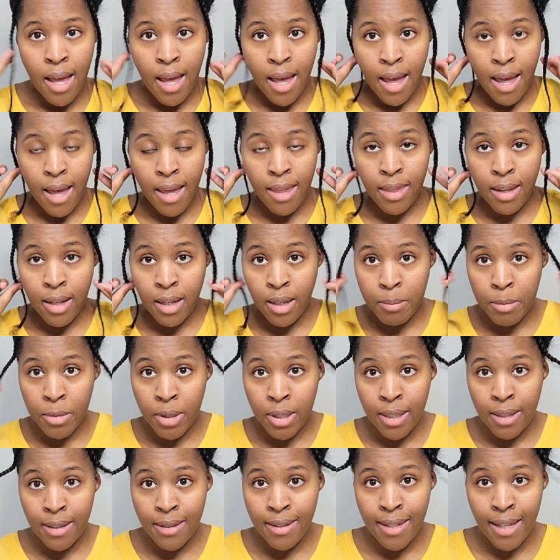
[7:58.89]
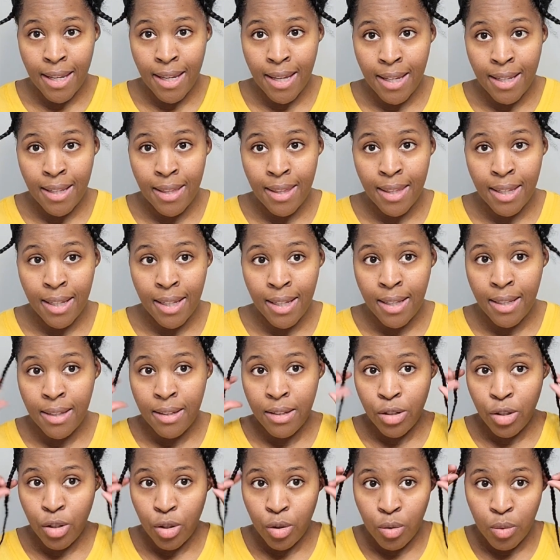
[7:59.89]
And then I'm gonna take these
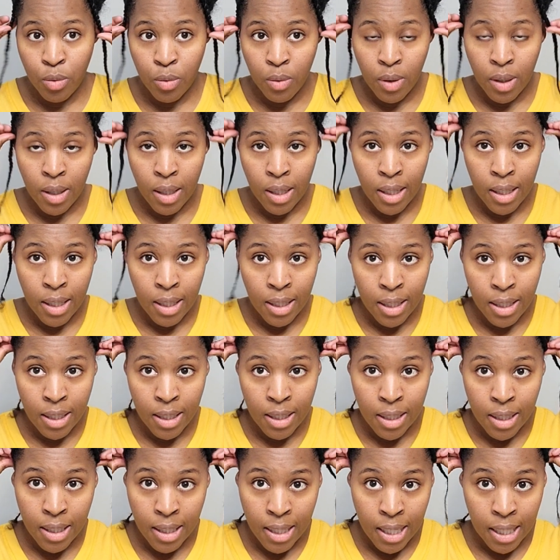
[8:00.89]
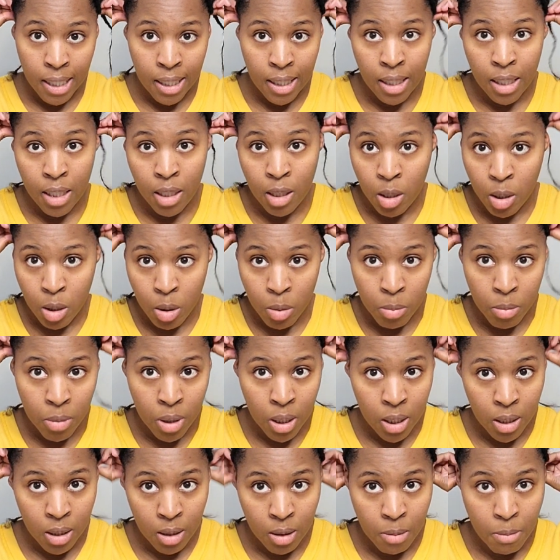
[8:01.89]
two and connect them
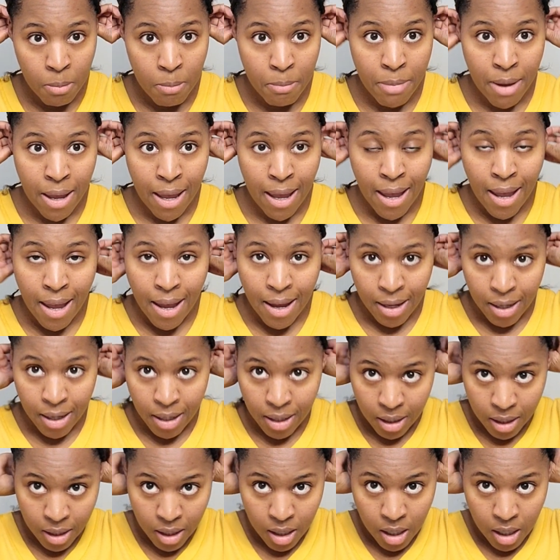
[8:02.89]
in the back